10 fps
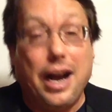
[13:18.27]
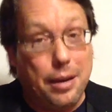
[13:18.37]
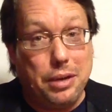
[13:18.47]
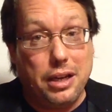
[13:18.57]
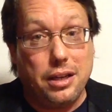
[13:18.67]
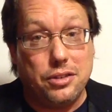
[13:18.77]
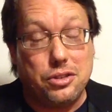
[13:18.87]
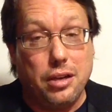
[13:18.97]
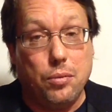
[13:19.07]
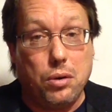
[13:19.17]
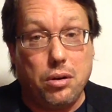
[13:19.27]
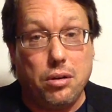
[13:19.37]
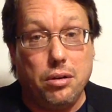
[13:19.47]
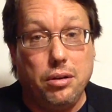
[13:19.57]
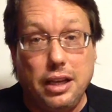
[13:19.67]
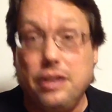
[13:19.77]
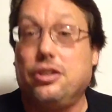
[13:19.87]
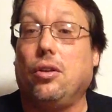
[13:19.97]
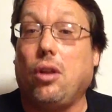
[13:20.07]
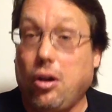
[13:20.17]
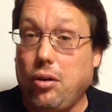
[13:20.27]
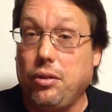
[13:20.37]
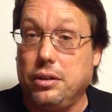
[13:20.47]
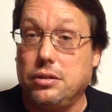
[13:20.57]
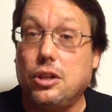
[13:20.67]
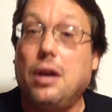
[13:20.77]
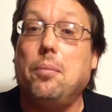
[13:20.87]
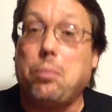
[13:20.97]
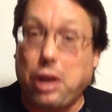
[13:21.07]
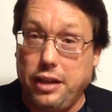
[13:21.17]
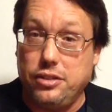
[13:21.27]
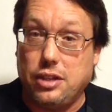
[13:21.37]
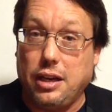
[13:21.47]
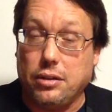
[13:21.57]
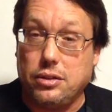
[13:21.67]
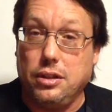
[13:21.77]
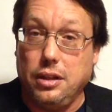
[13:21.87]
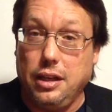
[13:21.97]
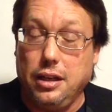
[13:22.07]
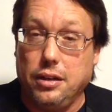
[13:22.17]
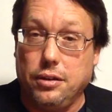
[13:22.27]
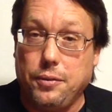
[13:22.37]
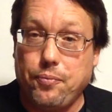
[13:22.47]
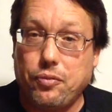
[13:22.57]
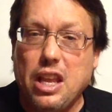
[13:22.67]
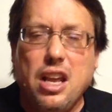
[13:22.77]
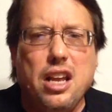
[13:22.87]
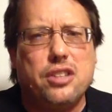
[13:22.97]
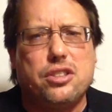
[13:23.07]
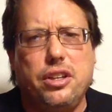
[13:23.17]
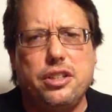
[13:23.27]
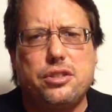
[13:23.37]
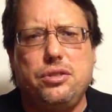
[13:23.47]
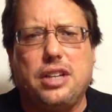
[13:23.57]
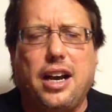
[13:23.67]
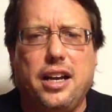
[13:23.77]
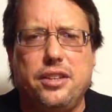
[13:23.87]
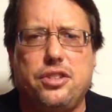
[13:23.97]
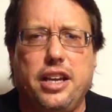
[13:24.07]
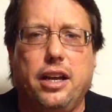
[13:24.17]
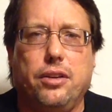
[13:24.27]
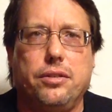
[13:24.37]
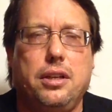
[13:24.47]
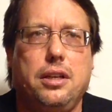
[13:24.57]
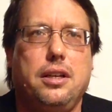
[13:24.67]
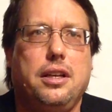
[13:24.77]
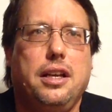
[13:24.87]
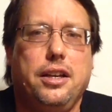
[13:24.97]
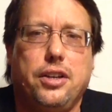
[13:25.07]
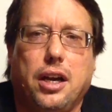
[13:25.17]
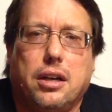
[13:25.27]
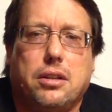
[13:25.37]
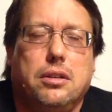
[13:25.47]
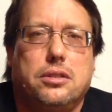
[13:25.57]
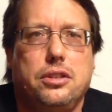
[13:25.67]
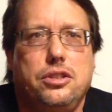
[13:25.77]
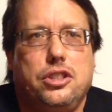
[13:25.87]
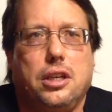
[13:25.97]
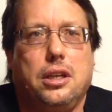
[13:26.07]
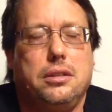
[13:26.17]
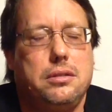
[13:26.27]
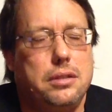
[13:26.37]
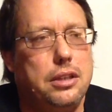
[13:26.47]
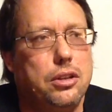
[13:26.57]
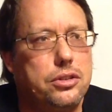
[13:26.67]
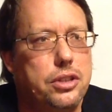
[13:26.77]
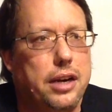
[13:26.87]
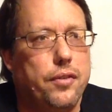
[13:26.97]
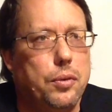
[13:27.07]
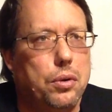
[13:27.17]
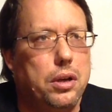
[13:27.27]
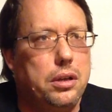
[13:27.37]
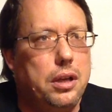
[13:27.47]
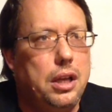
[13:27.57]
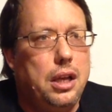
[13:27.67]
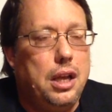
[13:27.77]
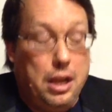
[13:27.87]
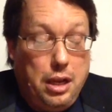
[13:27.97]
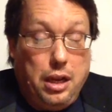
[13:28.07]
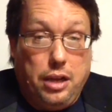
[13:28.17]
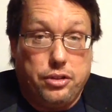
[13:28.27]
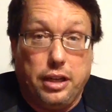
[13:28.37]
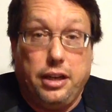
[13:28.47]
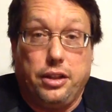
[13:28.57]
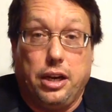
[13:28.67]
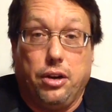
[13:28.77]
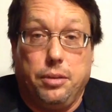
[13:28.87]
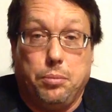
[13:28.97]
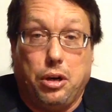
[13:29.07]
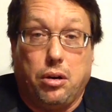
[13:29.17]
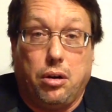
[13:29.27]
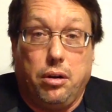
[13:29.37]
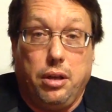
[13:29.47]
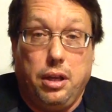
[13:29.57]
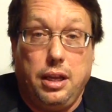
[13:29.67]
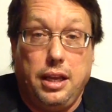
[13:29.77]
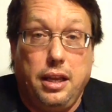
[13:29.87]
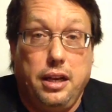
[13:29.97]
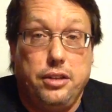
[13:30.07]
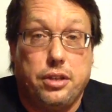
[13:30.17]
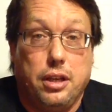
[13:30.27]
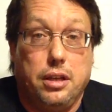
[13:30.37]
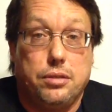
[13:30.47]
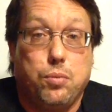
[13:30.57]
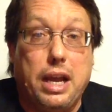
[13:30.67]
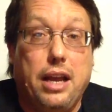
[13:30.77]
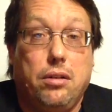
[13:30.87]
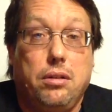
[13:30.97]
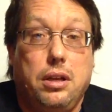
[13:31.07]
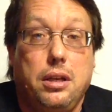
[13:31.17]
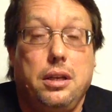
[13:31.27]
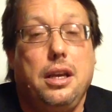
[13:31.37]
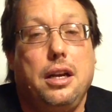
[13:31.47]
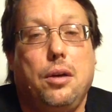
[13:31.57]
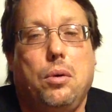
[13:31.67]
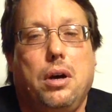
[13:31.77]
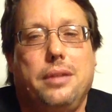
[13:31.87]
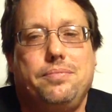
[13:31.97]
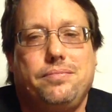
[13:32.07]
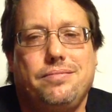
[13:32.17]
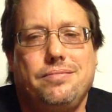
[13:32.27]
I'm not going to say a word until all this plays out to the end. So this dies down and Doc looks at John. He looks at everyone sitting there in the barn, and he says, well, you know what?